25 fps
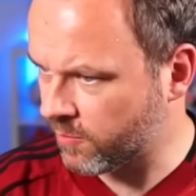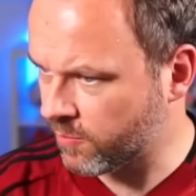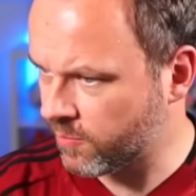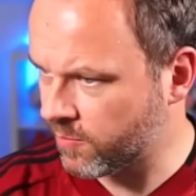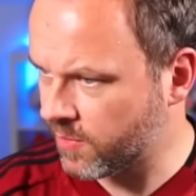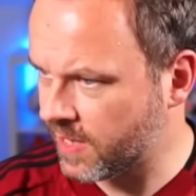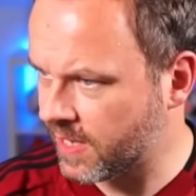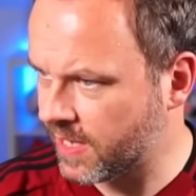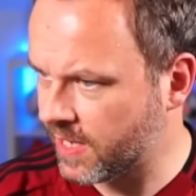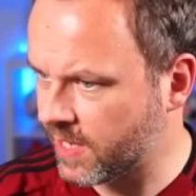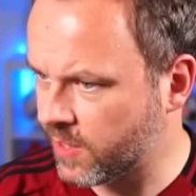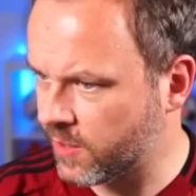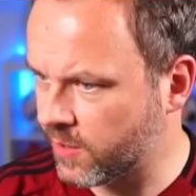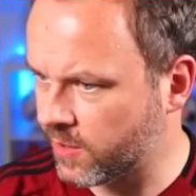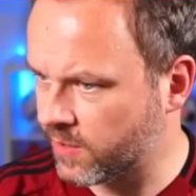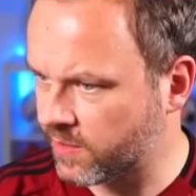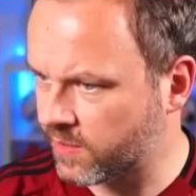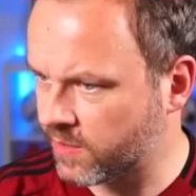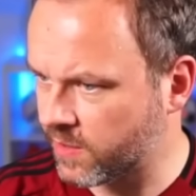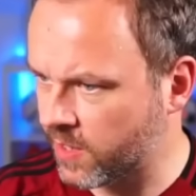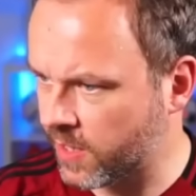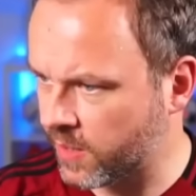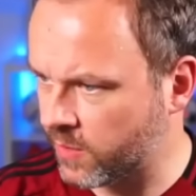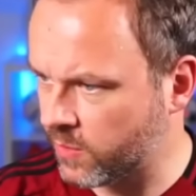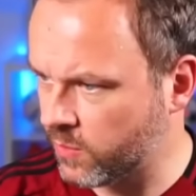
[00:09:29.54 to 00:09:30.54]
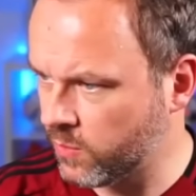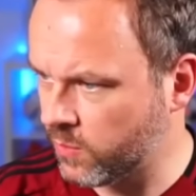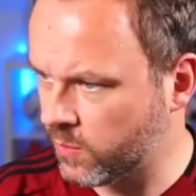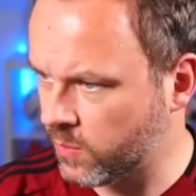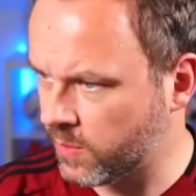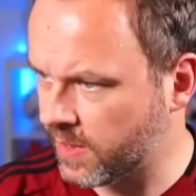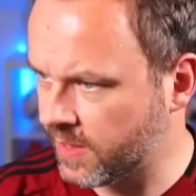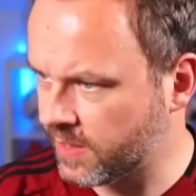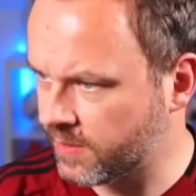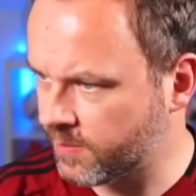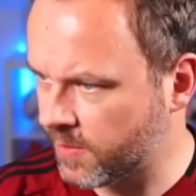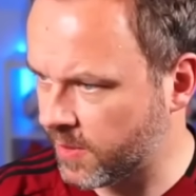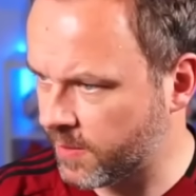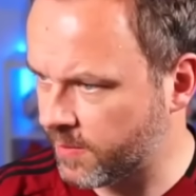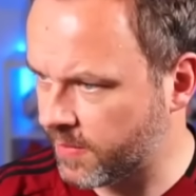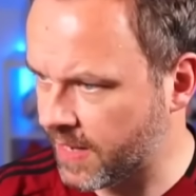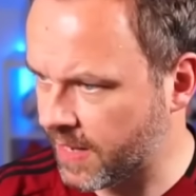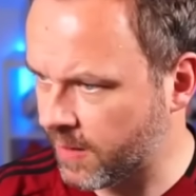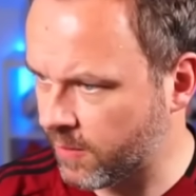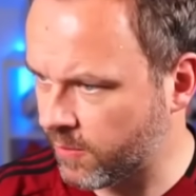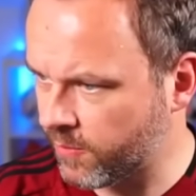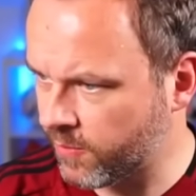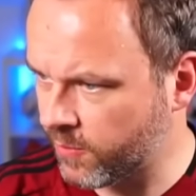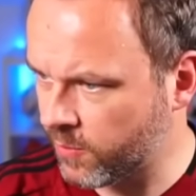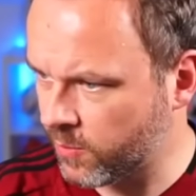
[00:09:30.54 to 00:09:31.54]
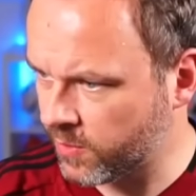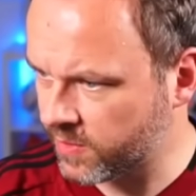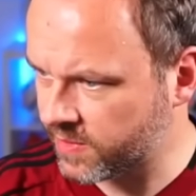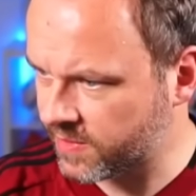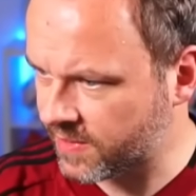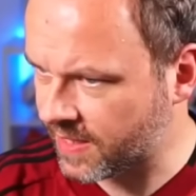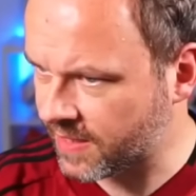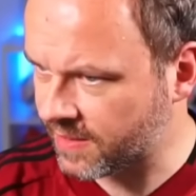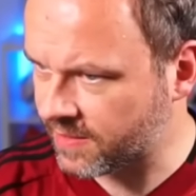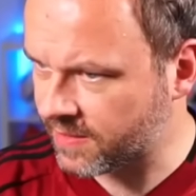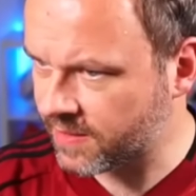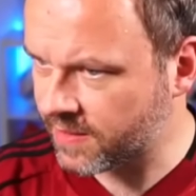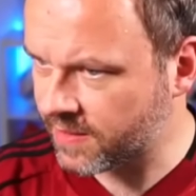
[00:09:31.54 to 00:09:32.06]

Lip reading: really good sign. Ooh, this might be helpful. What's this?